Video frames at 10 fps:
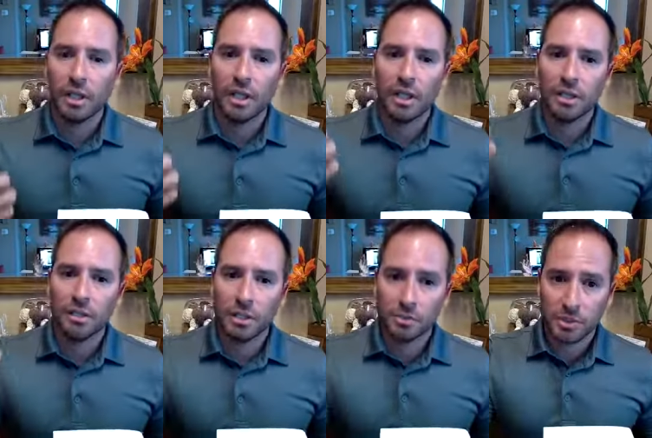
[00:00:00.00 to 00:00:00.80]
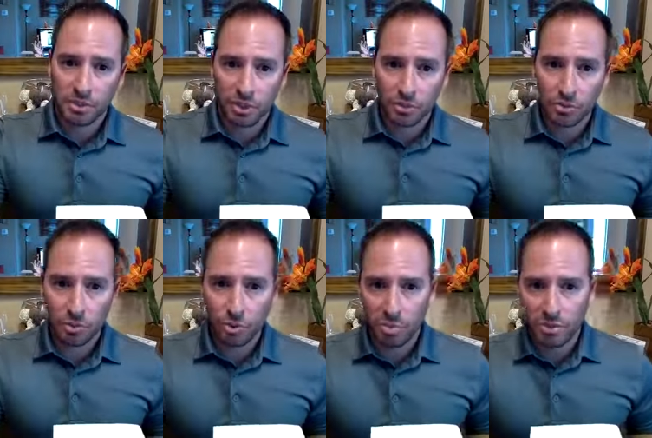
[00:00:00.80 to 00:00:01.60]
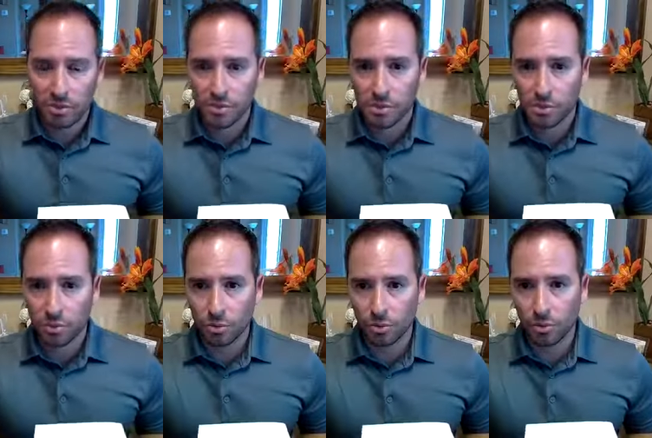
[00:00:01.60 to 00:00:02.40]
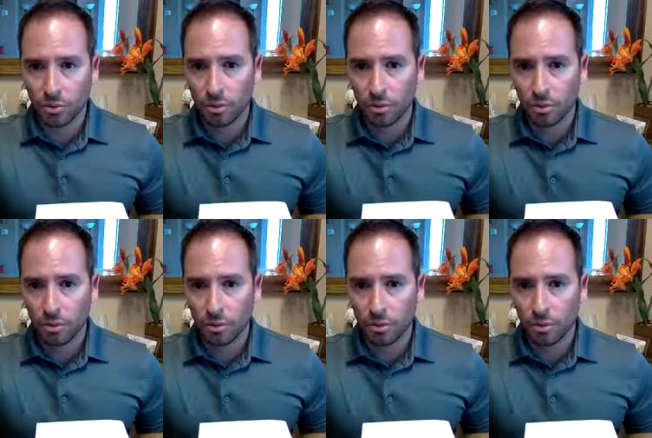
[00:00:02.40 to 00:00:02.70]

and keep the channels open so